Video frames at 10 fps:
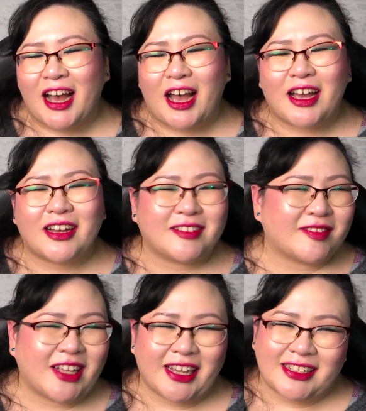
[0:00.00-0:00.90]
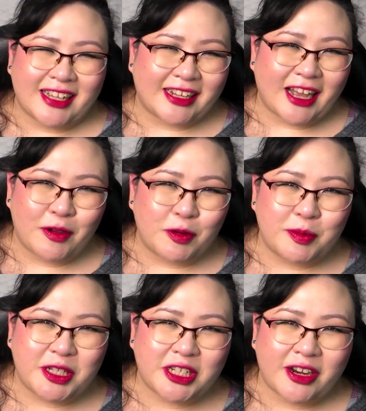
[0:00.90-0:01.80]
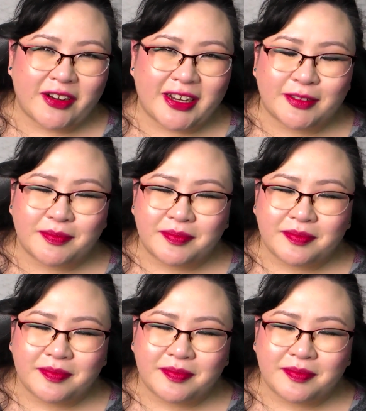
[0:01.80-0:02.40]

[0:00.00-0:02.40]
I like I said, I will be sharing